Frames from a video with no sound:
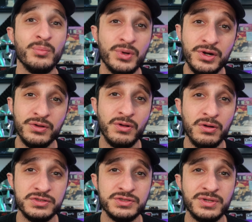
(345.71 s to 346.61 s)
But it'll
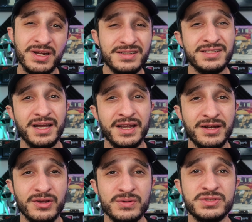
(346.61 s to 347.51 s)
also kind of
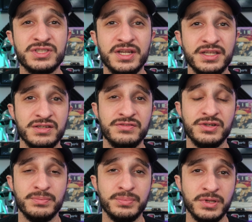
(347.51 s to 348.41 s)
diagnose any of
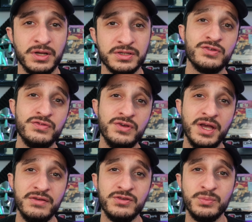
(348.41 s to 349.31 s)
your plugs. If you
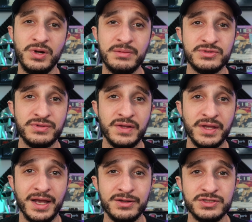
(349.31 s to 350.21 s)
have some problems around
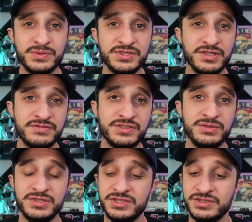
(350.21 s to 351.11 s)
the house with stuff
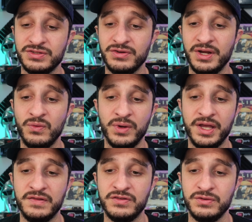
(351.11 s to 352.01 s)
too, this is a great
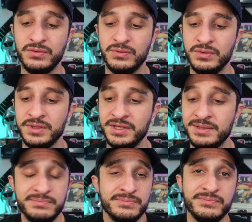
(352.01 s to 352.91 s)
way to
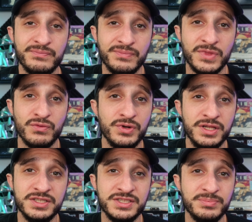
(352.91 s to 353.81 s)

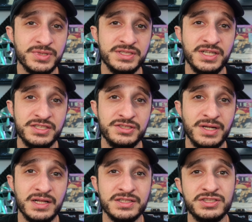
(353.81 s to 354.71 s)
really simply test
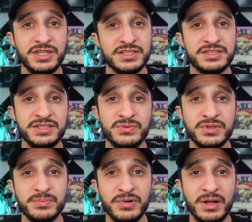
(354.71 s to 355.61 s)
your outlets, check to see
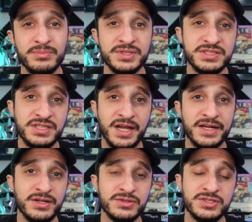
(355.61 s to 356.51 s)
what the problem is,
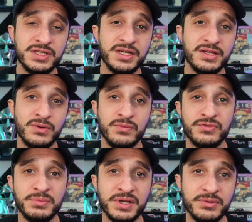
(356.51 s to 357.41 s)
diagnose it, and then
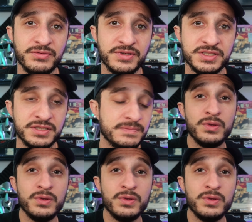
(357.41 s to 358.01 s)
hopefully be able to fix it.